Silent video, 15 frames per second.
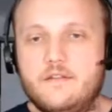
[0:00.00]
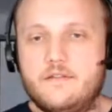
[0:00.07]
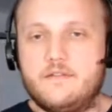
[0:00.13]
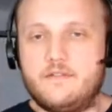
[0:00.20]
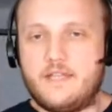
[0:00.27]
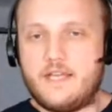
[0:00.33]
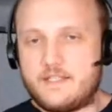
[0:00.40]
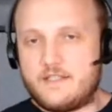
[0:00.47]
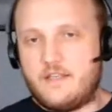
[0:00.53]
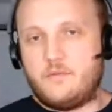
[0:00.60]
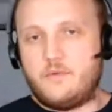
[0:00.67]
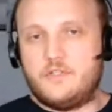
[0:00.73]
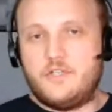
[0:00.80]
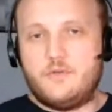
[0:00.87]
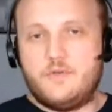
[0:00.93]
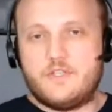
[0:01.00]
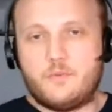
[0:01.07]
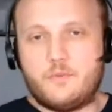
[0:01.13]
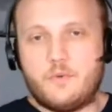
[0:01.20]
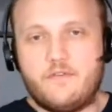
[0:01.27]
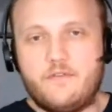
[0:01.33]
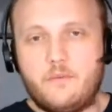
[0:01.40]
Next thing we'll do is
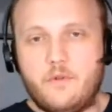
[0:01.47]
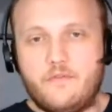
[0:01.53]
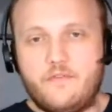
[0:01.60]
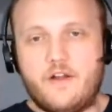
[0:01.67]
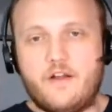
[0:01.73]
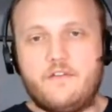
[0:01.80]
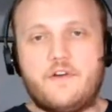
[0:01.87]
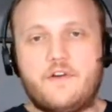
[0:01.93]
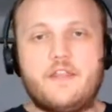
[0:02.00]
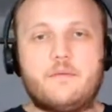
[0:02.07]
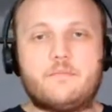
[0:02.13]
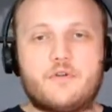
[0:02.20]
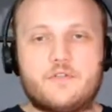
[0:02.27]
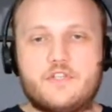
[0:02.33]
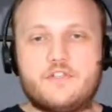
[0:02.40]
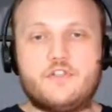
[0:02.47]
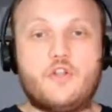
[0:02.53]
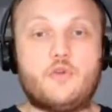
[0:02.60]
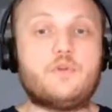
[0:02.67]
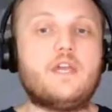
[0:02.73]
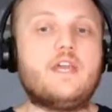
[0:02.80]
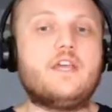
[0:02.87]
we'll verify the person's
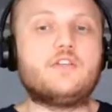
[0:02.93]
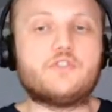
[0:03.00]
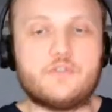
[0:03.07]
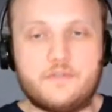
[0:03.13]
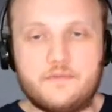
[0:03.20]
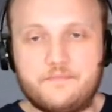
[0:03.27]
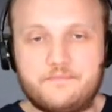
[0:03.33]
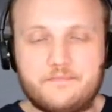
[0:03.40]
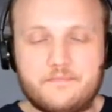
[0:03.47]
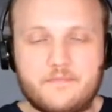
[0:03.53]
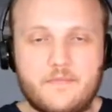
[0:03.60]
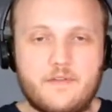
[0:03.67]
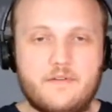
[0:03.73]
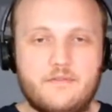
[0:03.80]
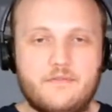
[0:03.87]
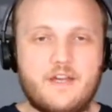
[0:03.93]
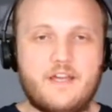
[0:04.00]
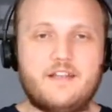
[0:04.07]
location, right?